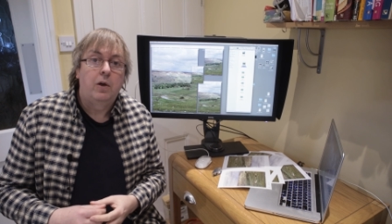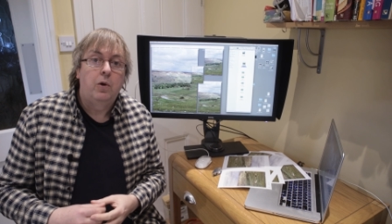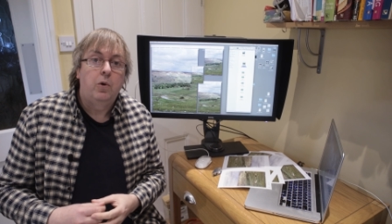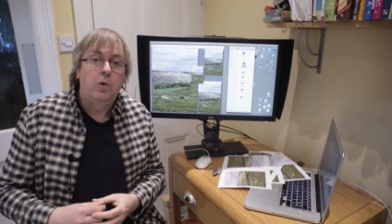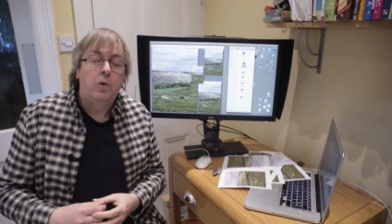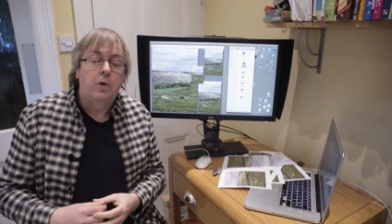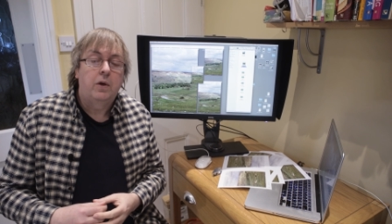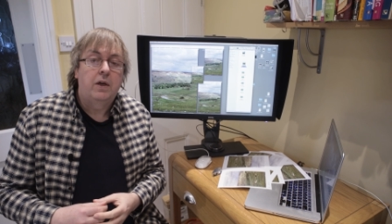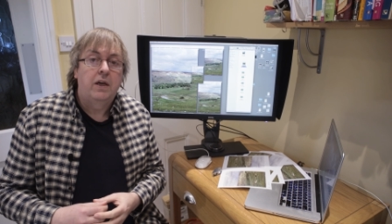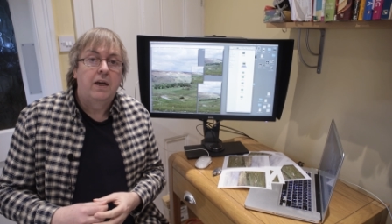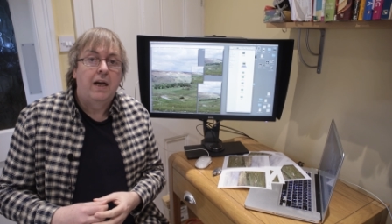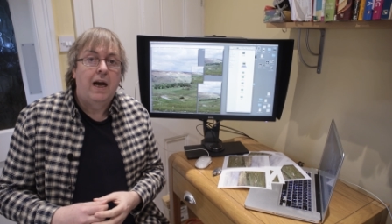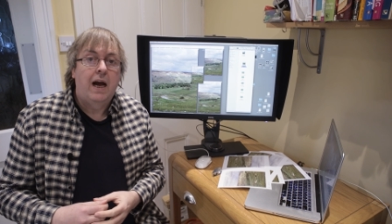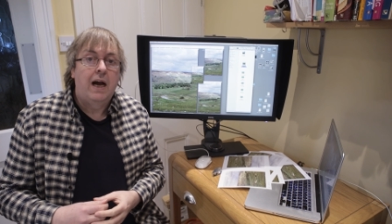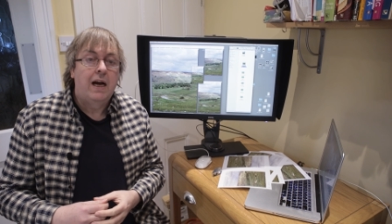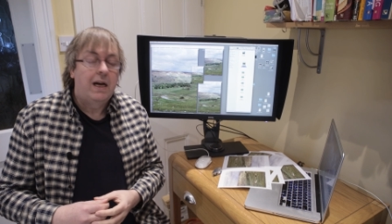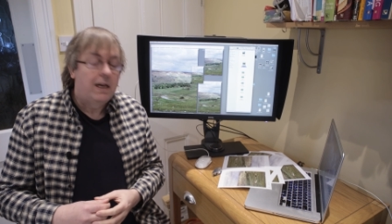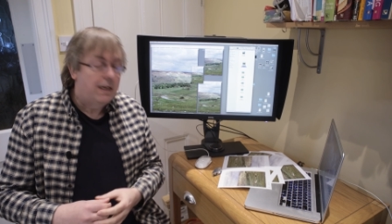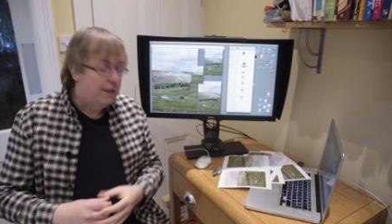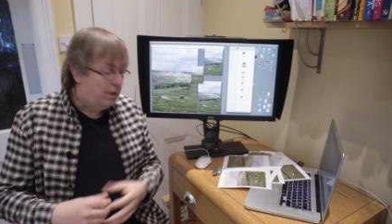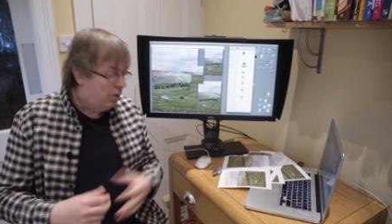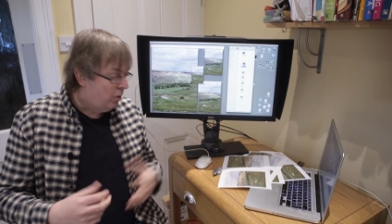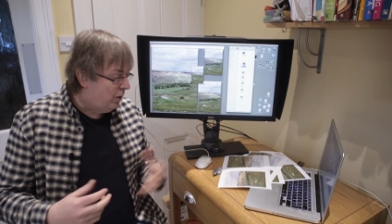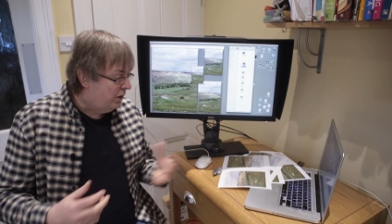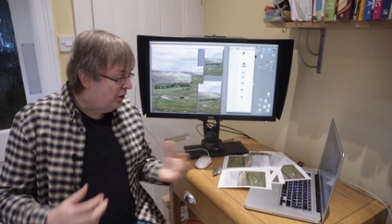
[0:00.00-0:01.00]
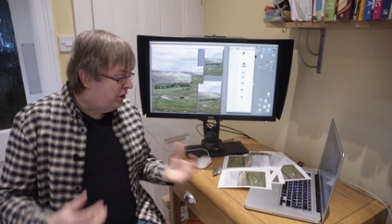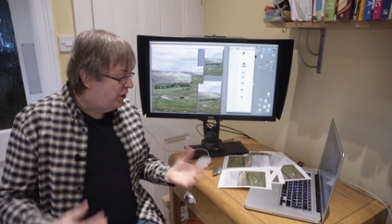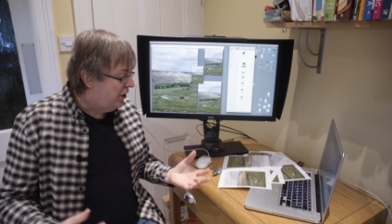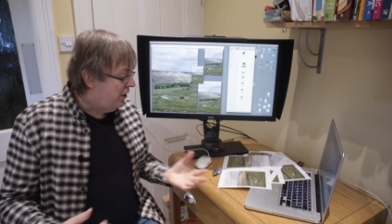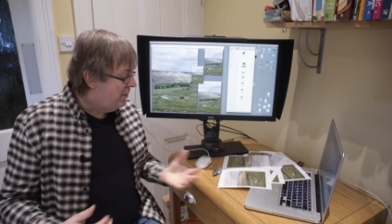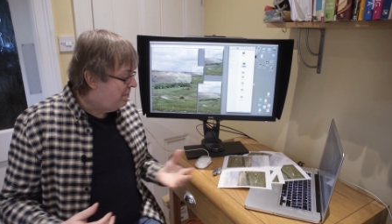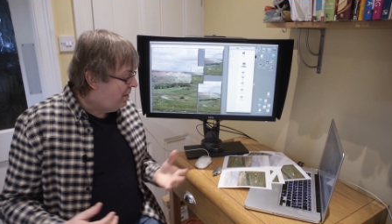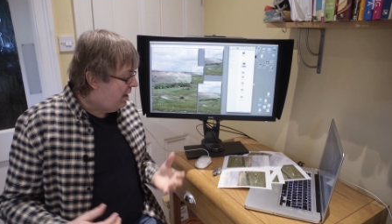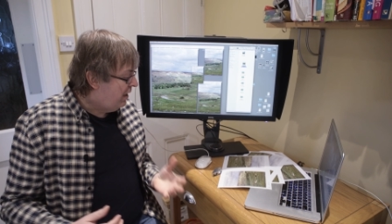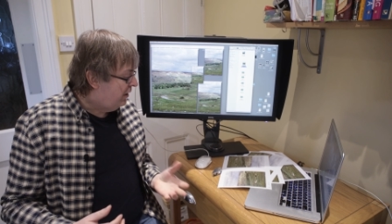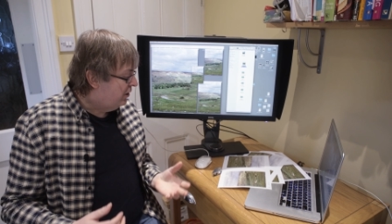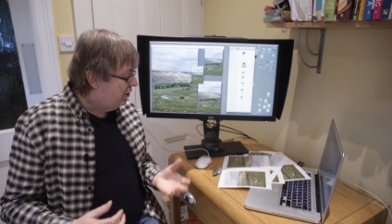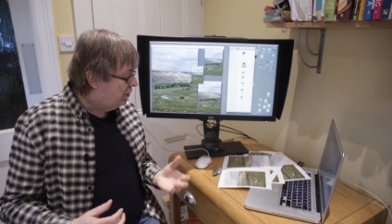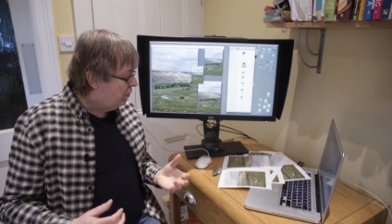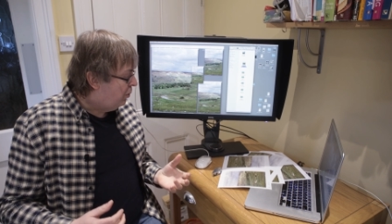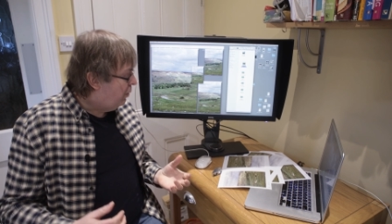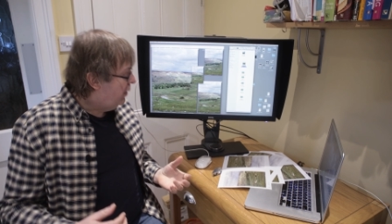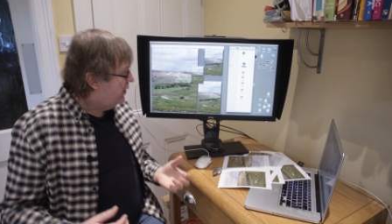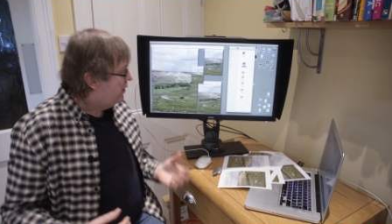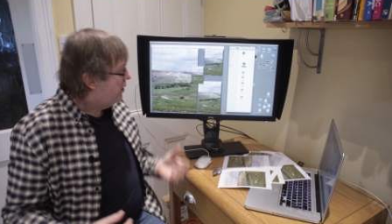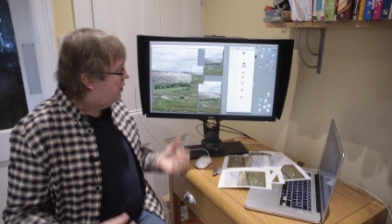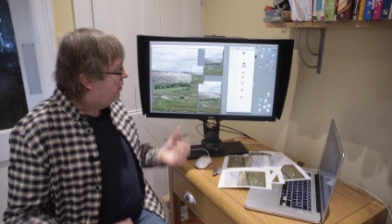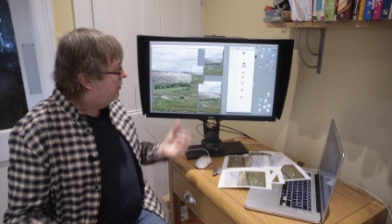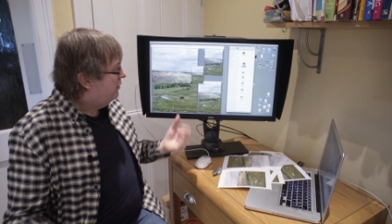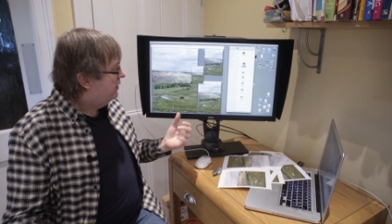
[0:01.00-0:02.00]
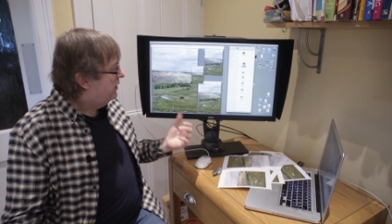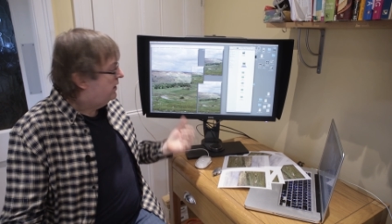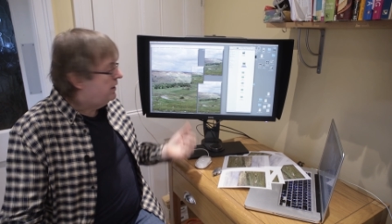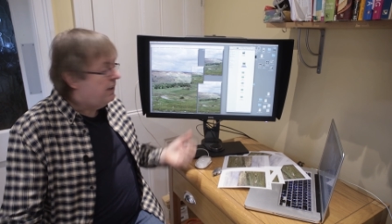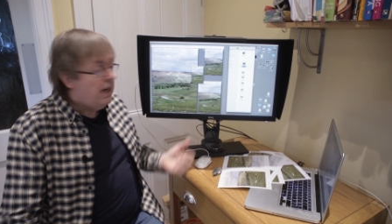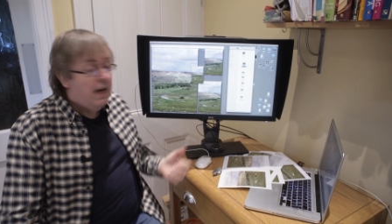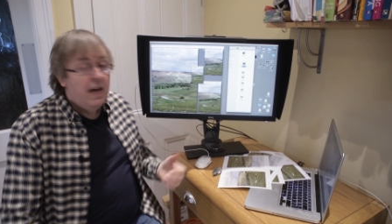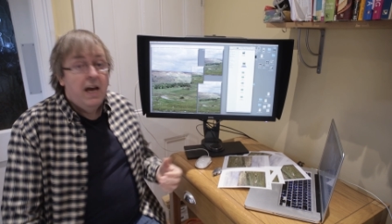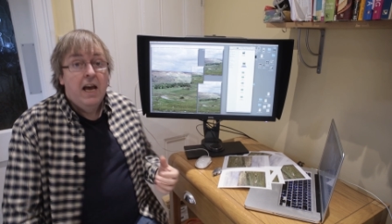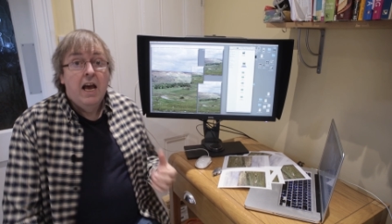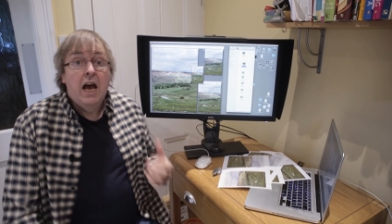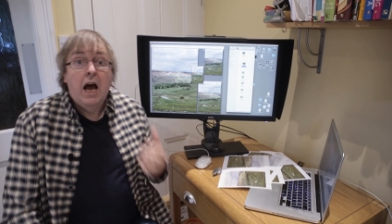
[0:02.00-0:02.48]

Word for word: a look at a question I'm asked quite often